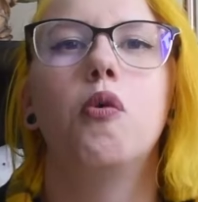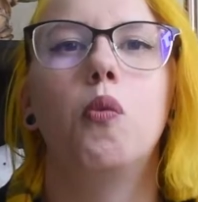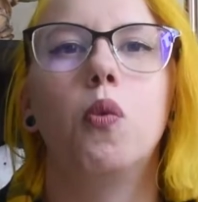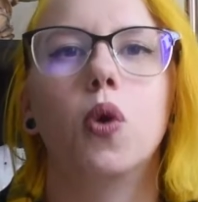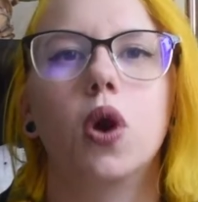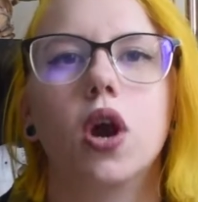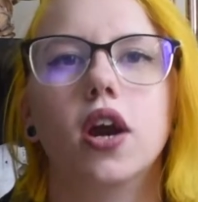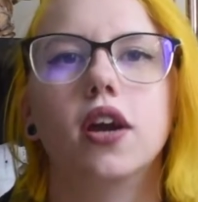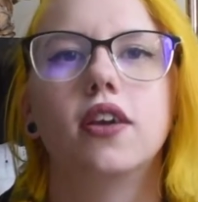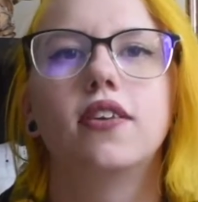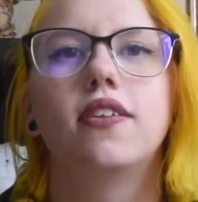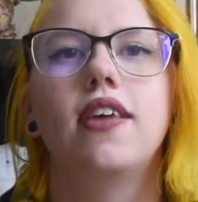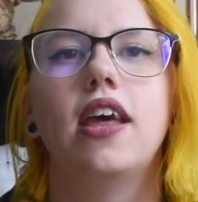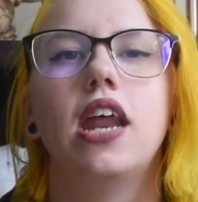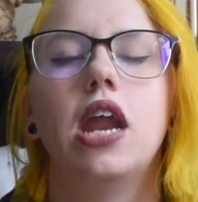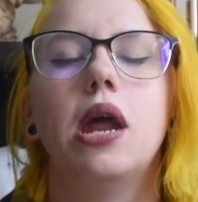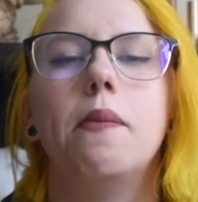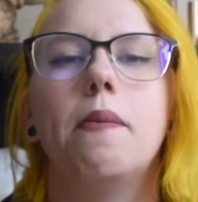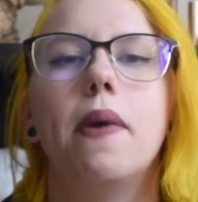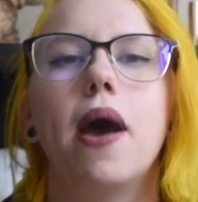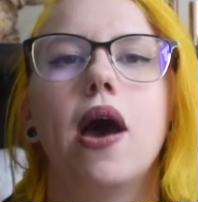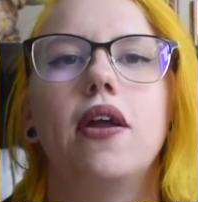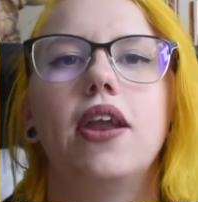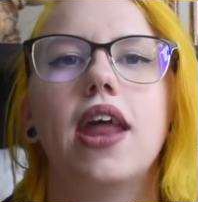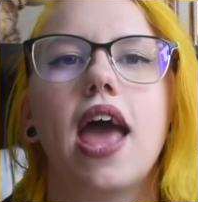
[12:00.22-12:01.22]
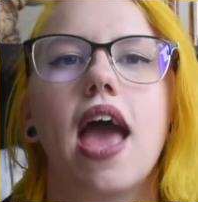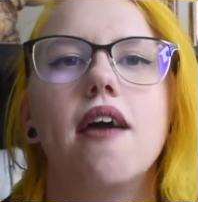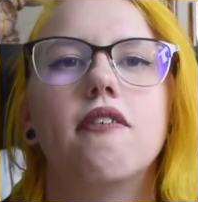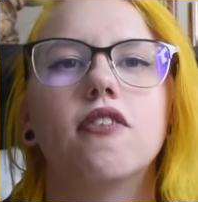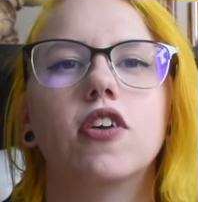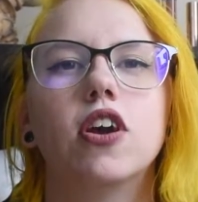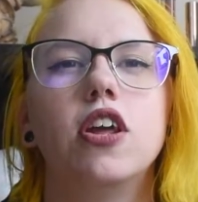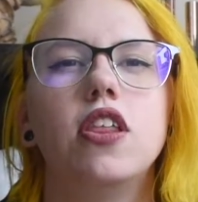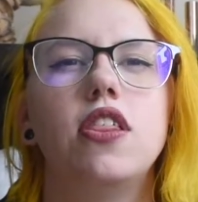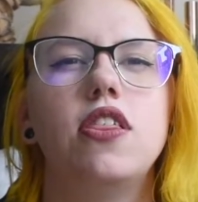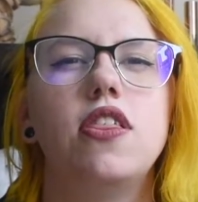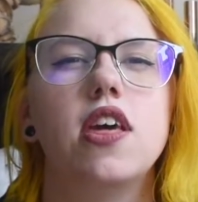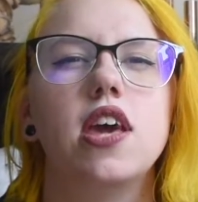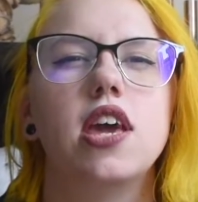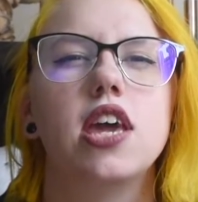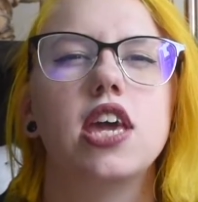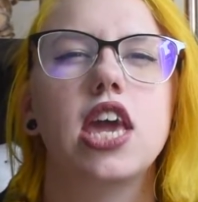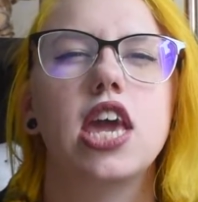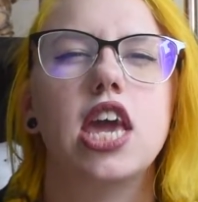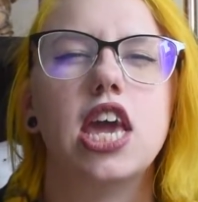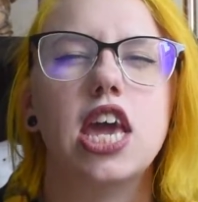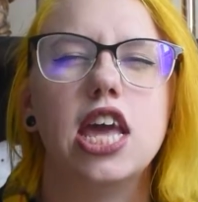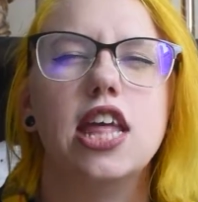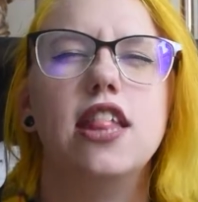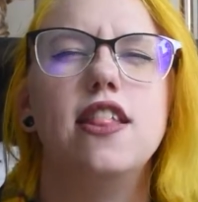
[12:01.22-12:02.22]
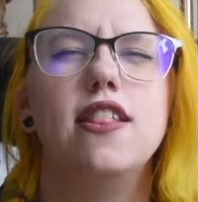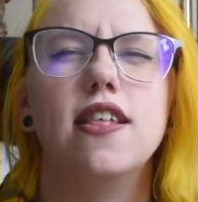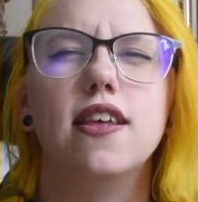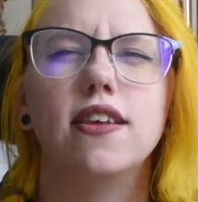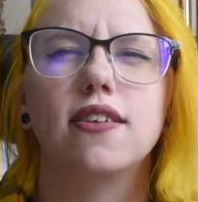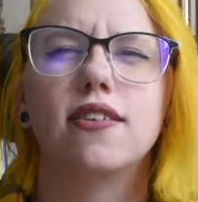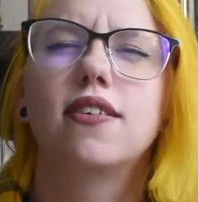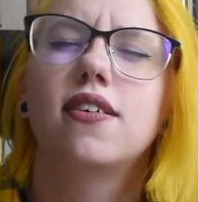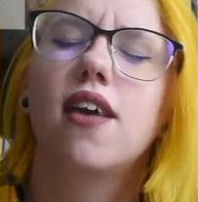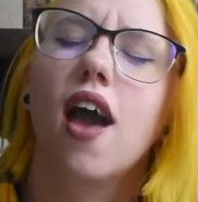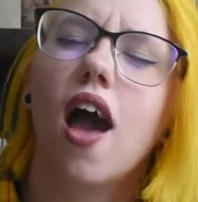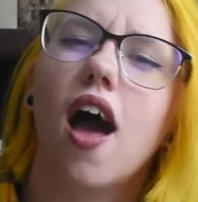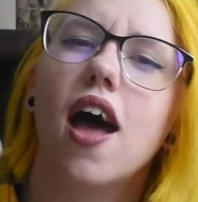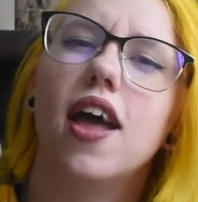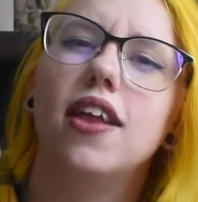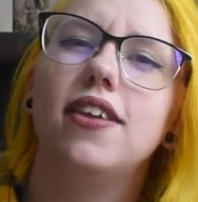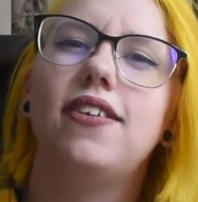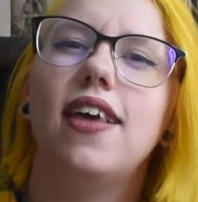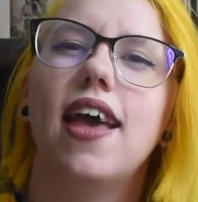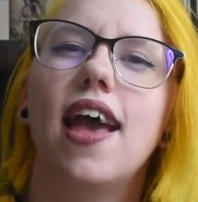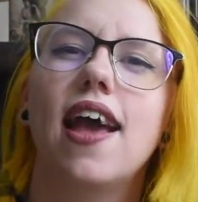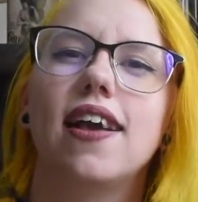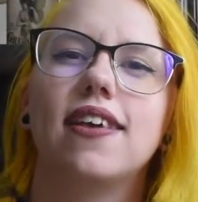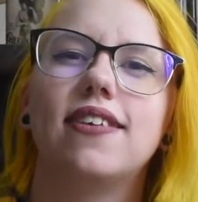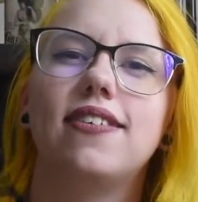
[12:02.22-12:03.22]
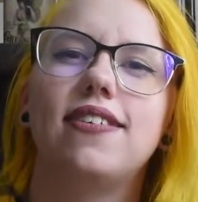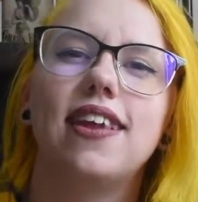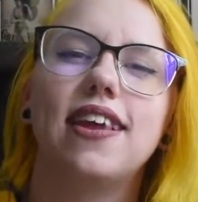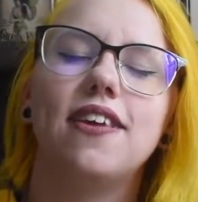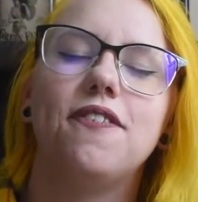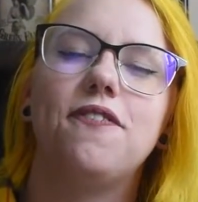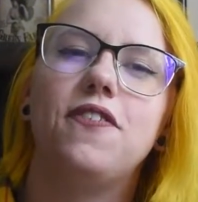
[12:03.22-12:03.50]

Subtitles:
works and about everything in this context,